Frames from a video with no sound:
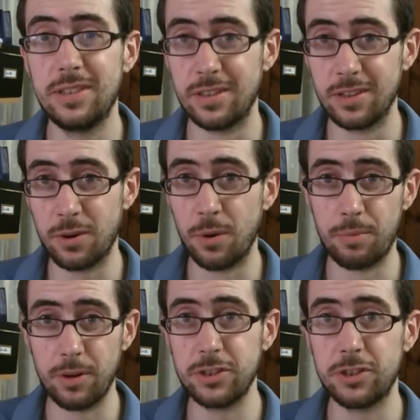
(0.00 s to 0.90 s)
the
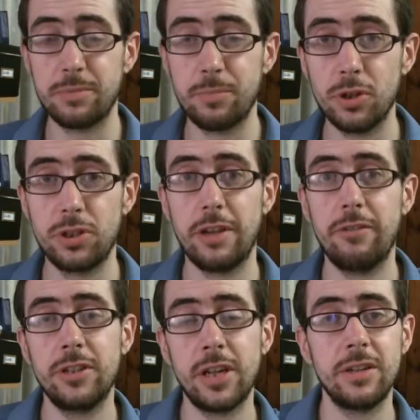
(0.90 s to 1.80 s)
corporations just push
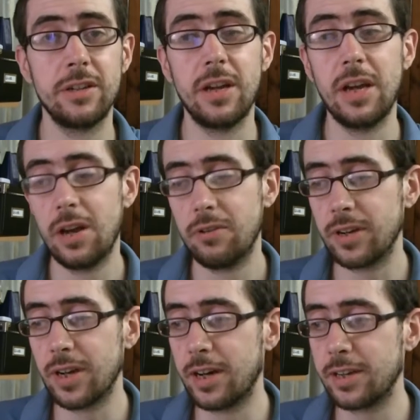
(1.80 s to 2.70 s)
their agenda
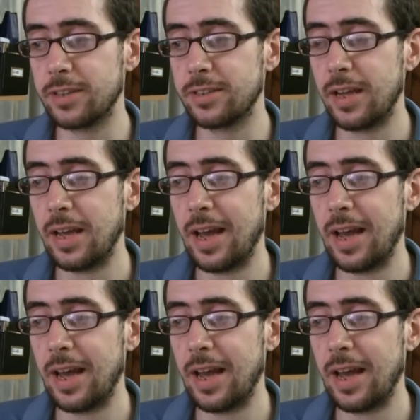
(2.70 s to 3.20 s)
regardless,